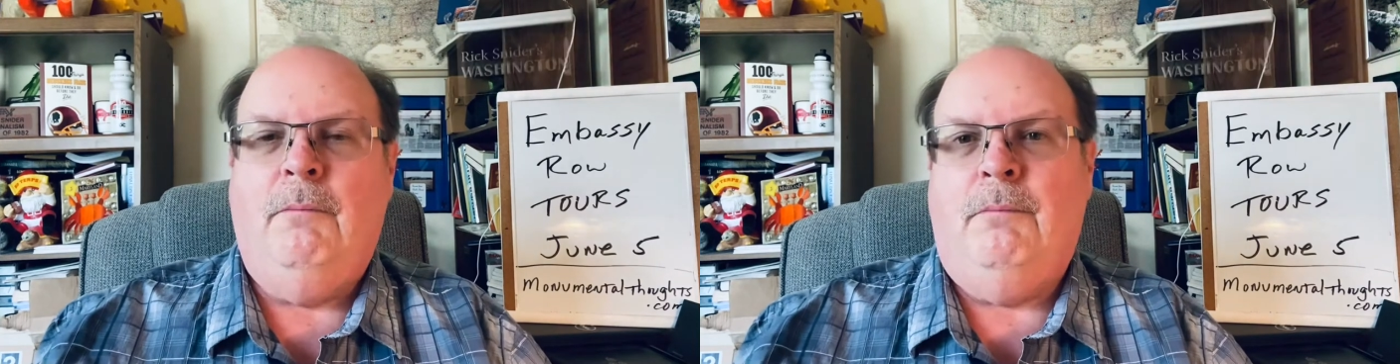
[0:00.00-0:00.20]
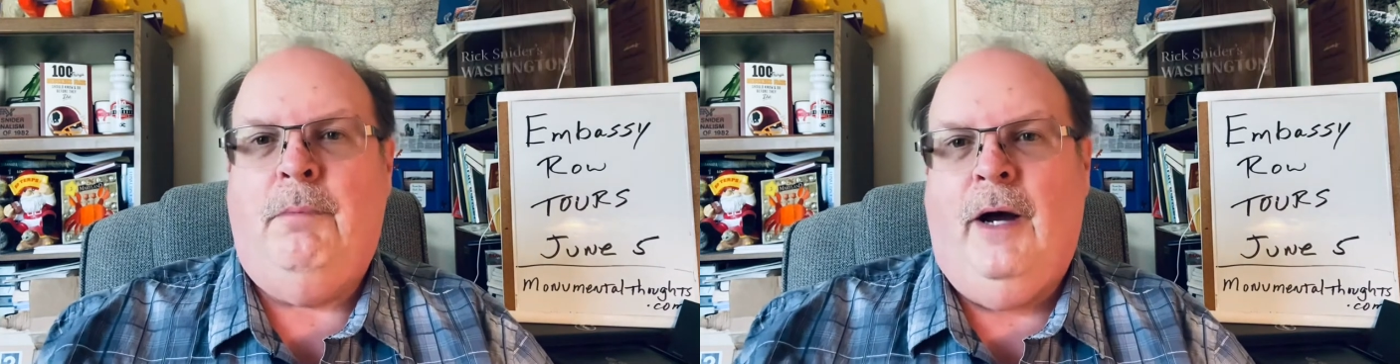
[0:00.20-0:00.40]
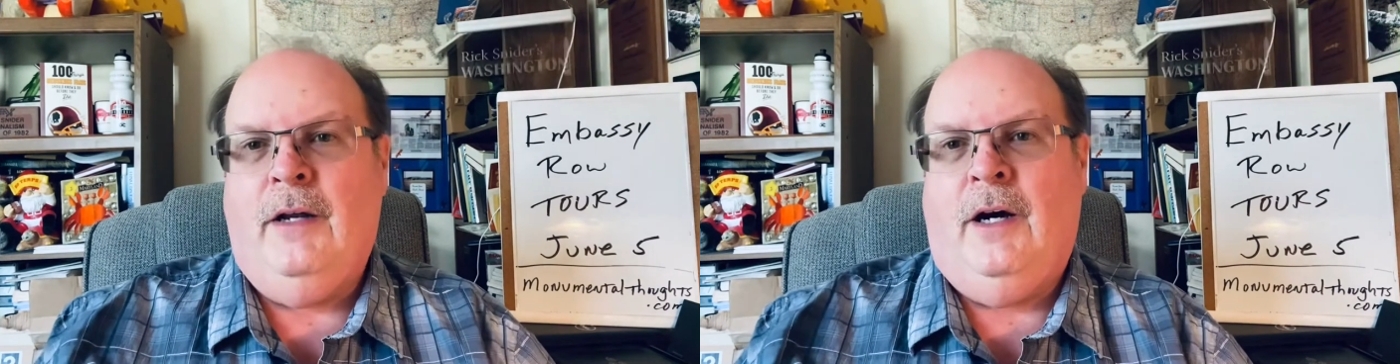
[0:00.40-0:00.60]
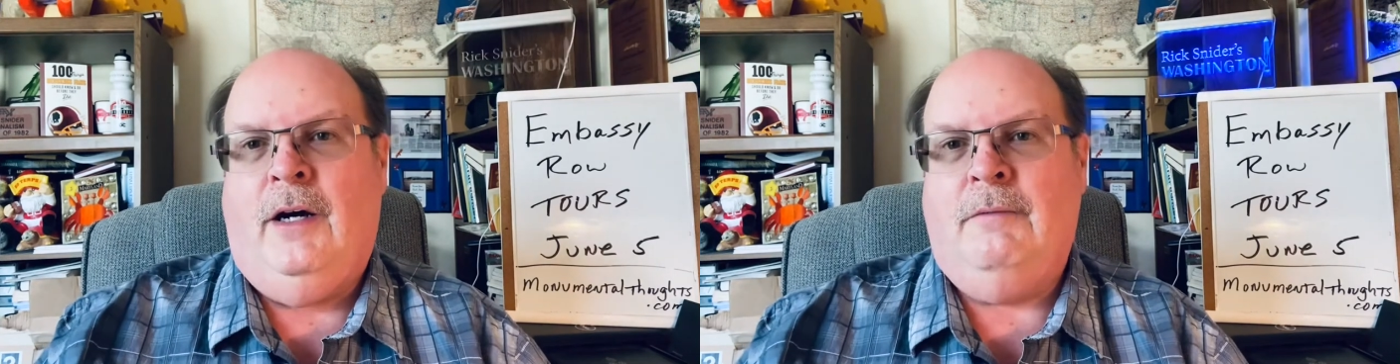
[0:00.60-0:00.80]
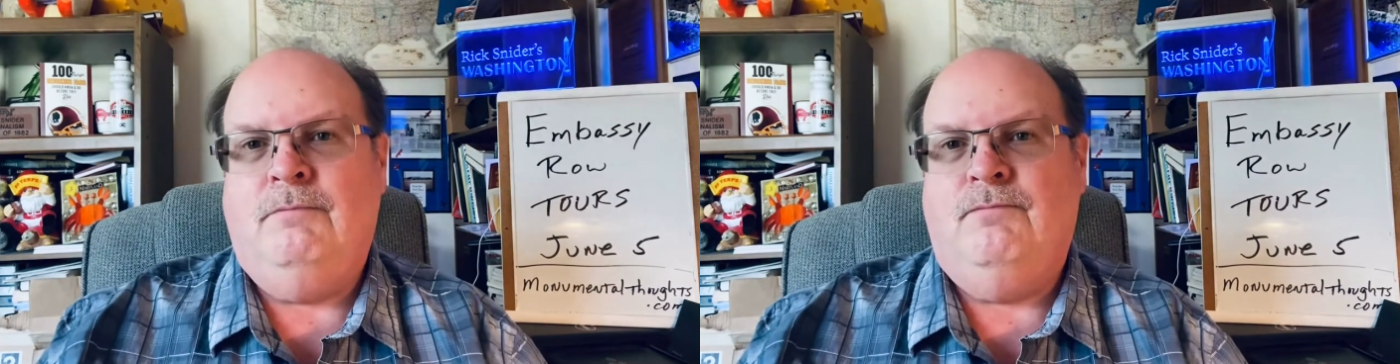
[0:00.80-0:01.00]
But
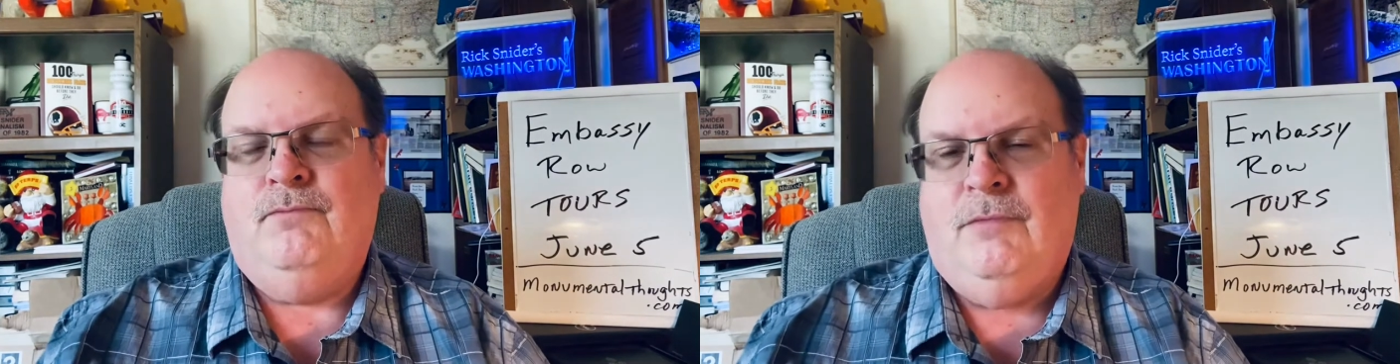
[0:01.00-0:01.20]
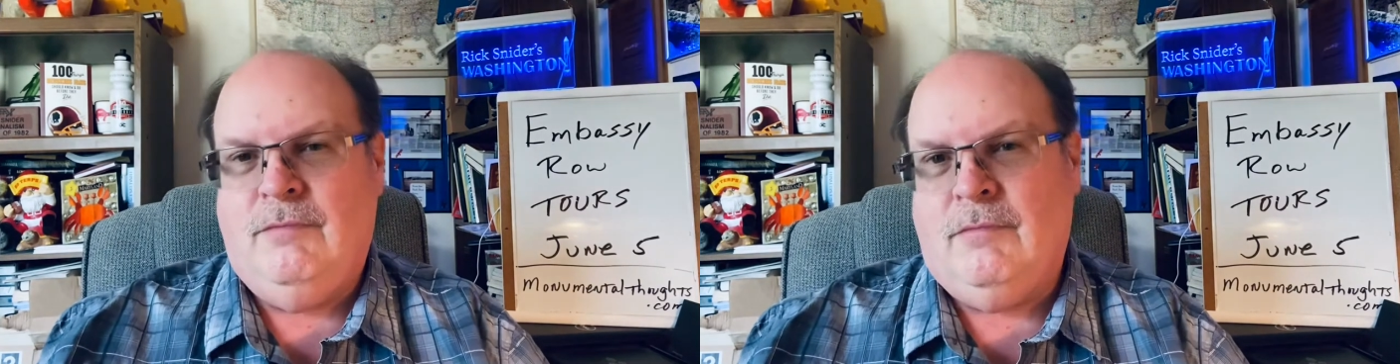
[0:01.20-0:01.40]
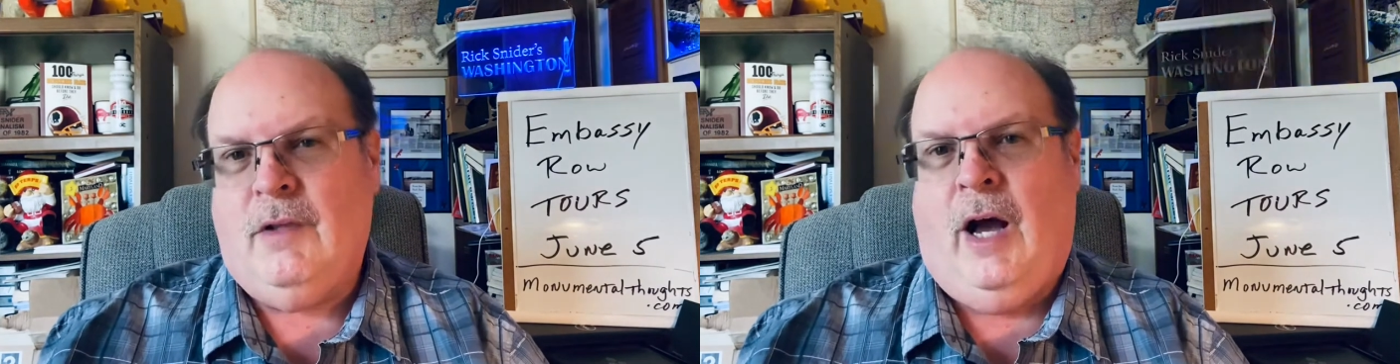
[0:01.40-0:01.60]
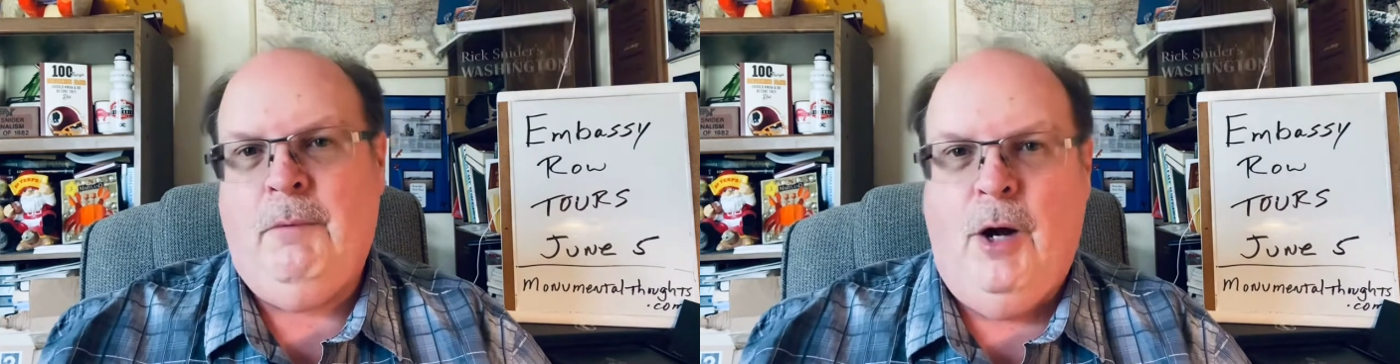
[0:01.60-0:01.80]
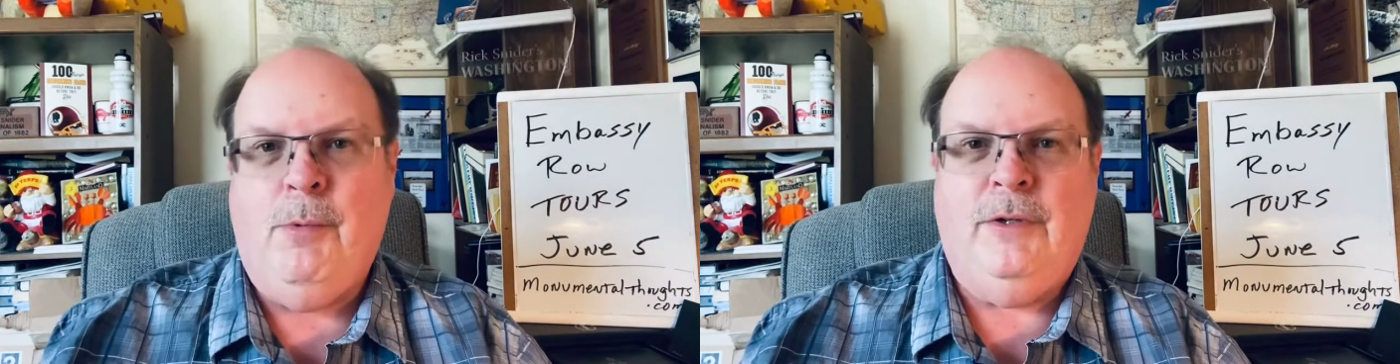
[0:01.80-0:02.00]
um, I'm
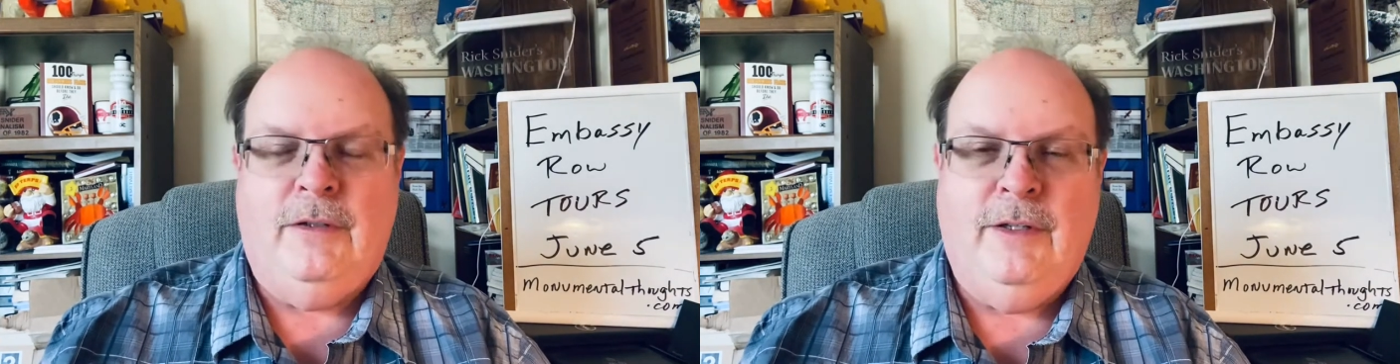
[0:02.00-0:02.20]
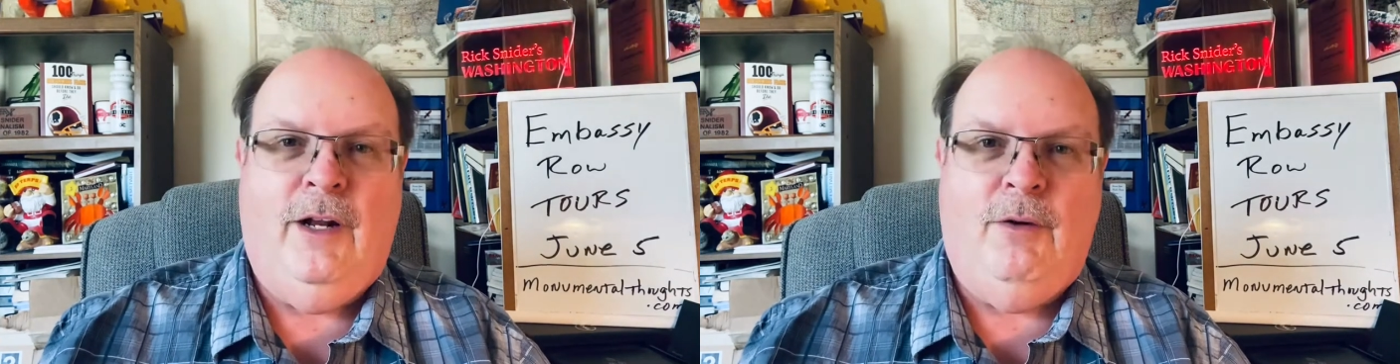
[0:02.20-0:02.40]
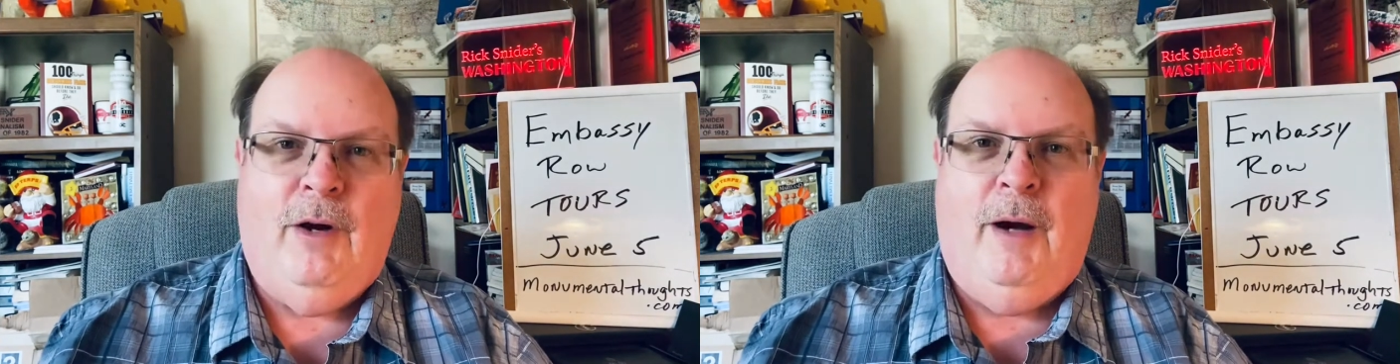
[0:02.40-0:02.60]
hoping, you know,